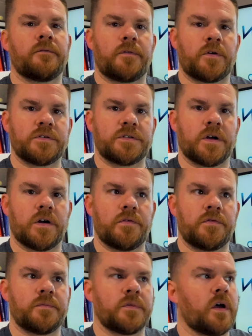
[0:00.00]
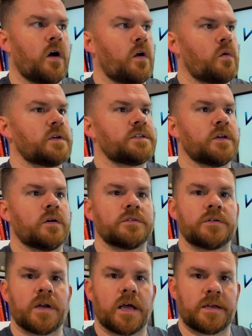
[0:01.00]
First off, our
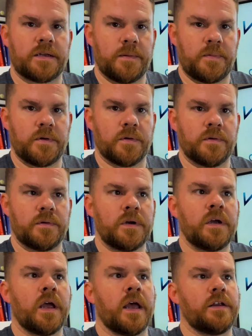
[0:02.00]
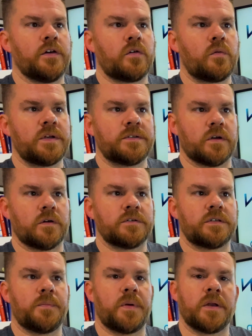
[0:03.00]
results are not typical, and your
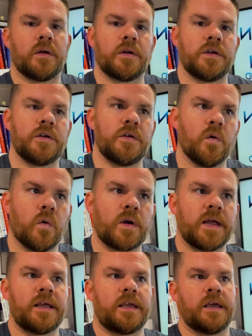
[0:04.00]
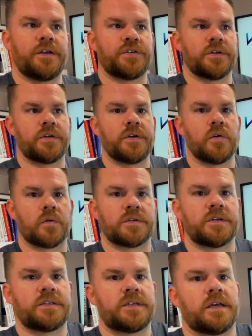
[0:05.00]
results depend on your dedication to your
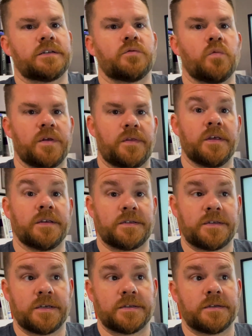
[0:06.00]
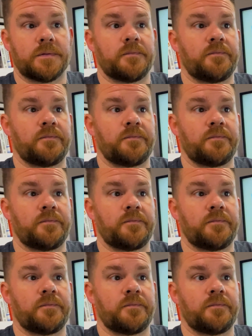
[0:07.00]
success with this system.